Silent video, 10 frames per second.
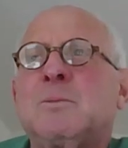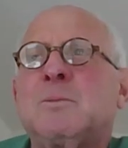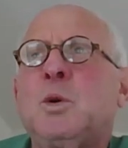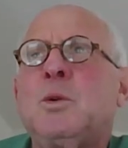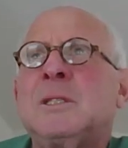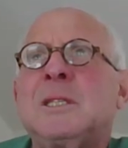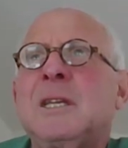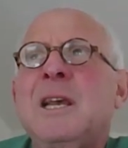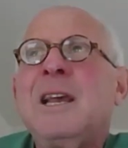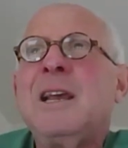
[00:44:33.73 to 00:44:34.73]

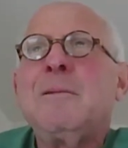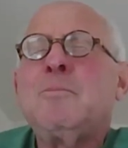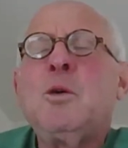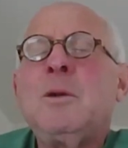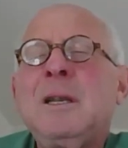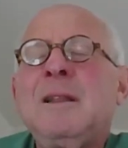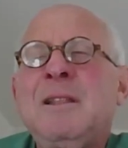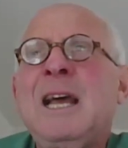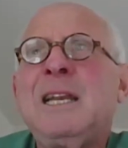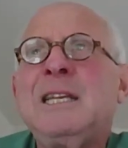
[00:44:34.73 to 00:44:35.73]

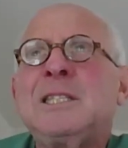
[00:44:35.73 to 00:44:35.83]
Putin then